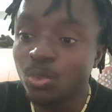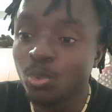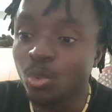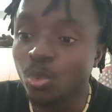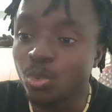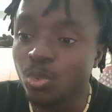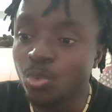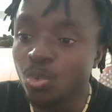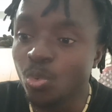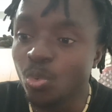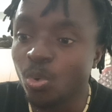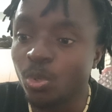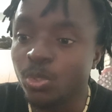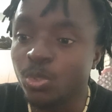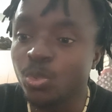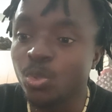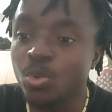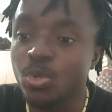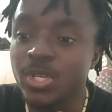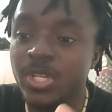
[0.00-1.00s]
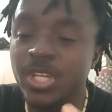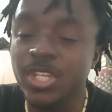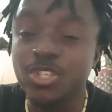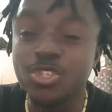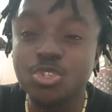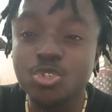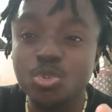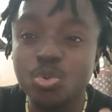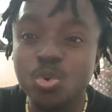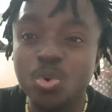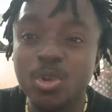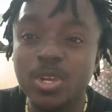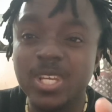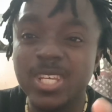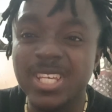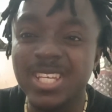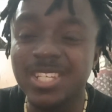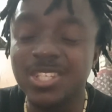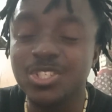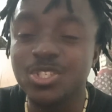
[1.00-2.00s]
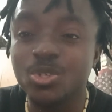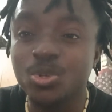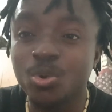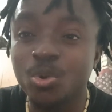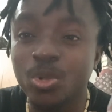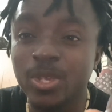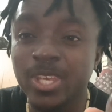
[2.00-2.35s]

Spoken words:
to do, to destroy his